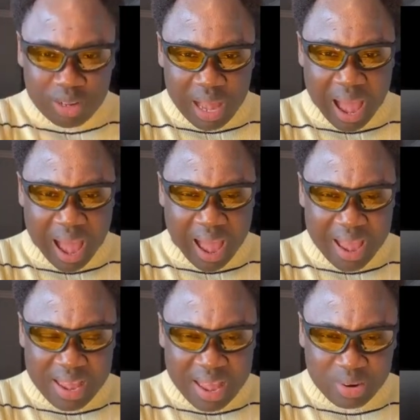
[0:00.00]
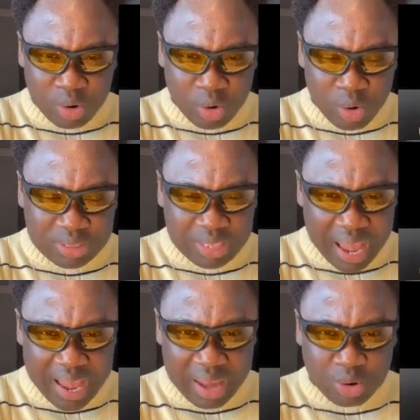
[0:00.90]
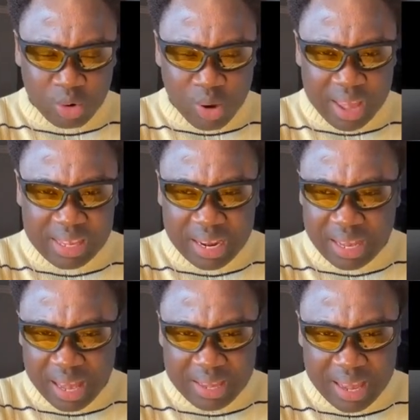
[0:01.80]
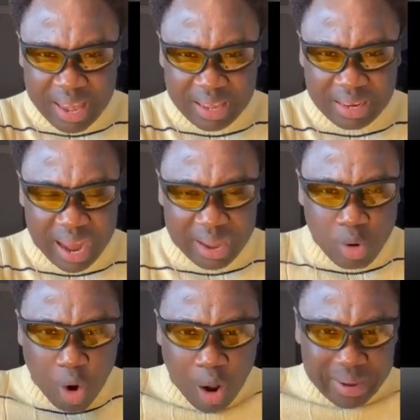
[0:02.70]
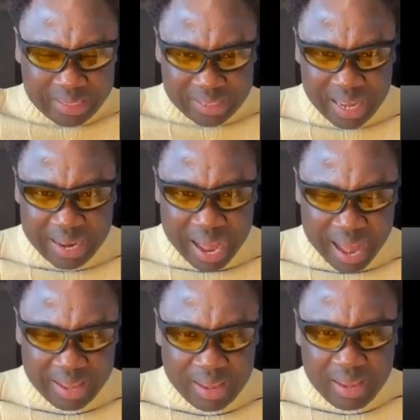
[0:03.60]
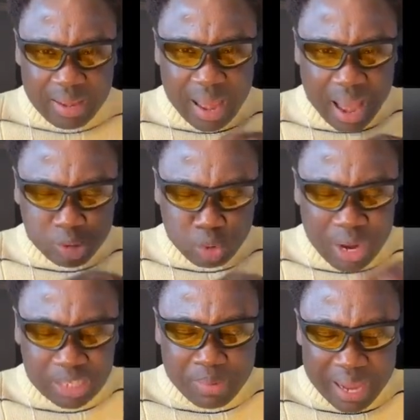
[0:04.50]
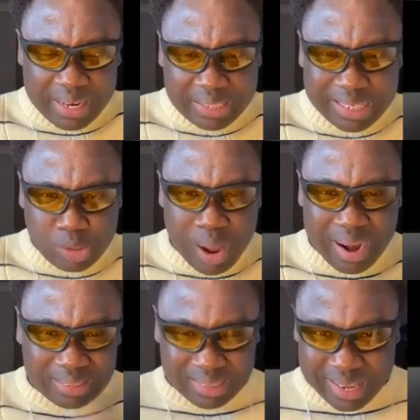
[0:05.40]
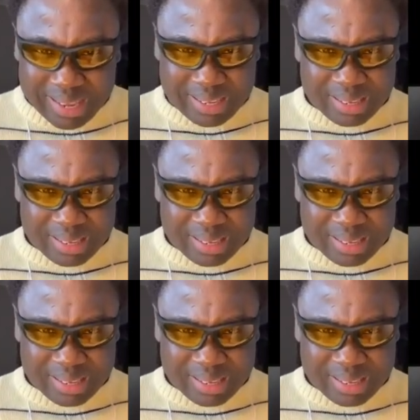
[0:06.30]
I don't know. Like pork and Siena, students' bed this is what I'm saying.